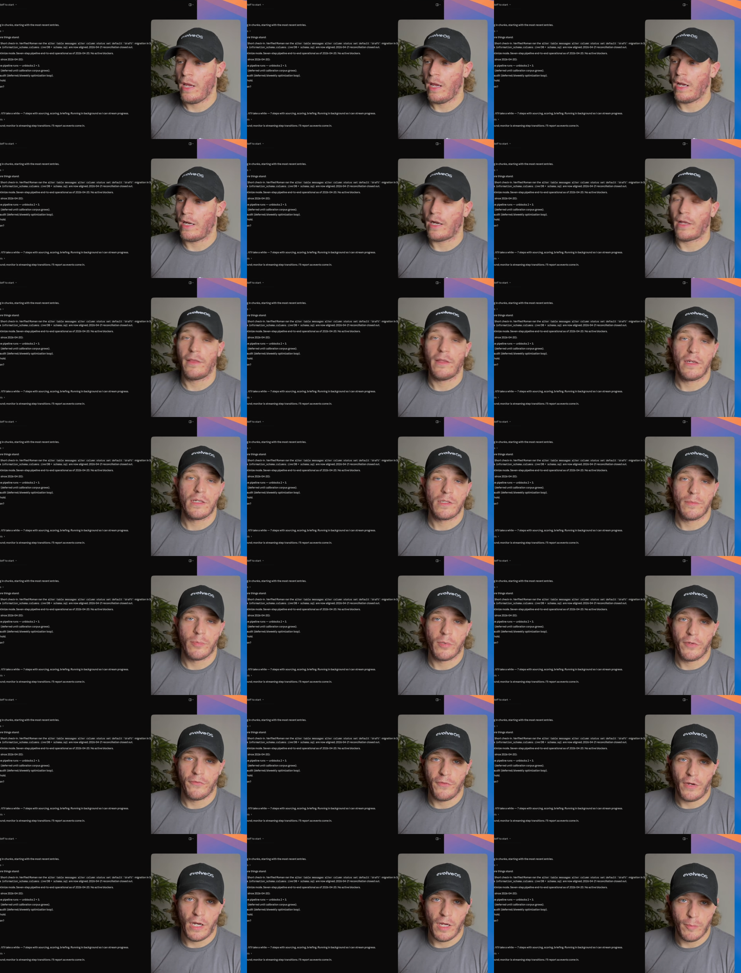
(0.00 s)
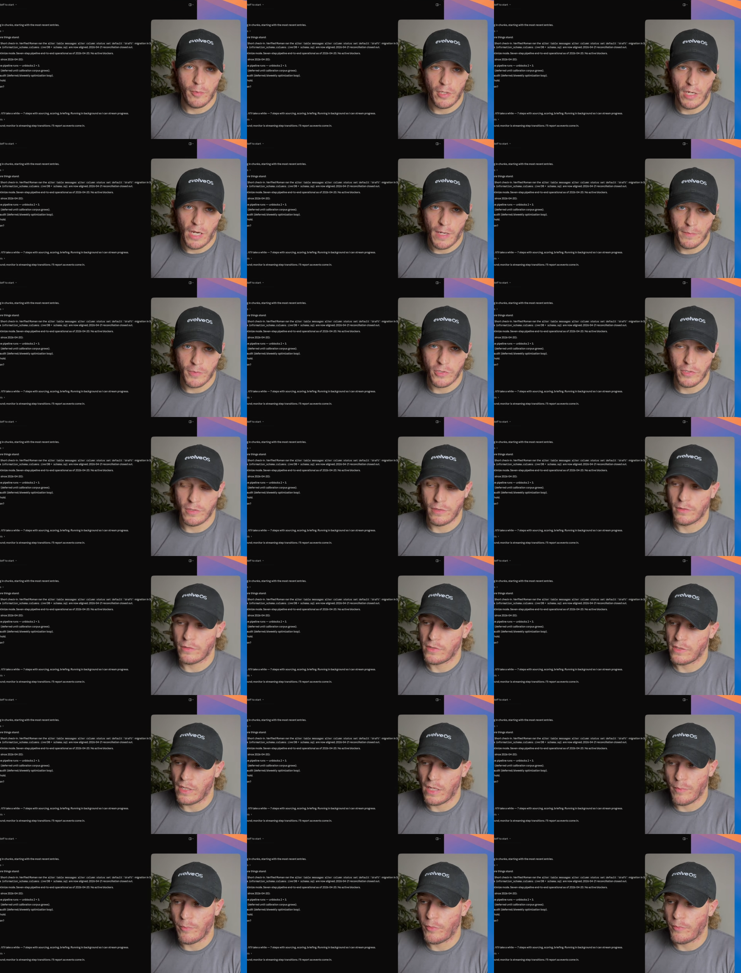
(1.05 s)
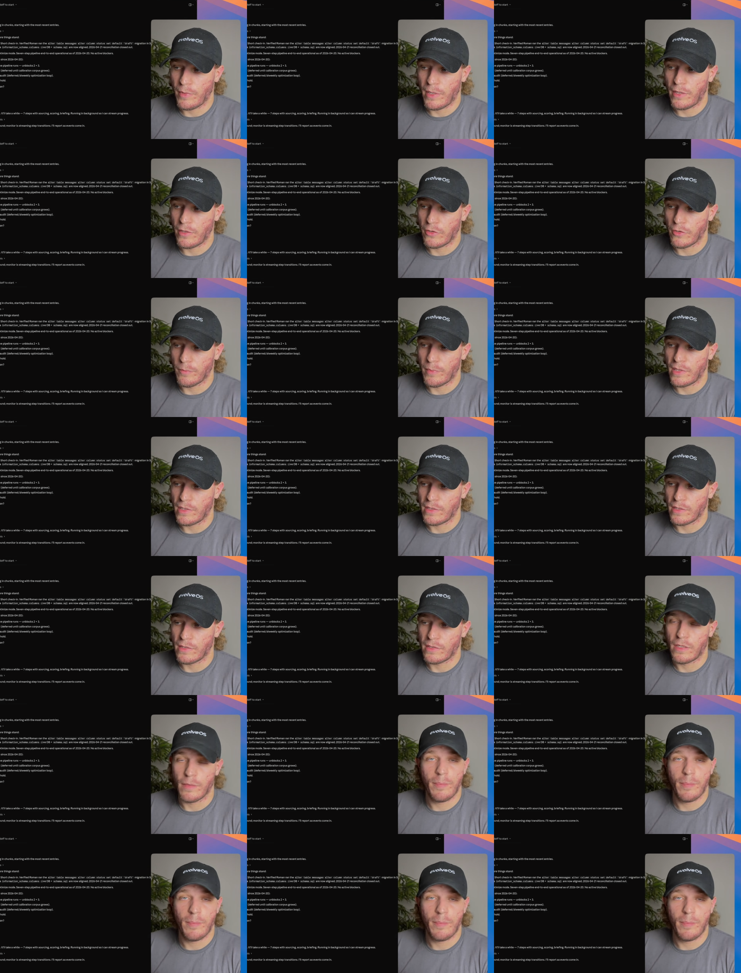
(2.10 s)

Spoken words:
And I think it's a pretty viable option to implement in your business,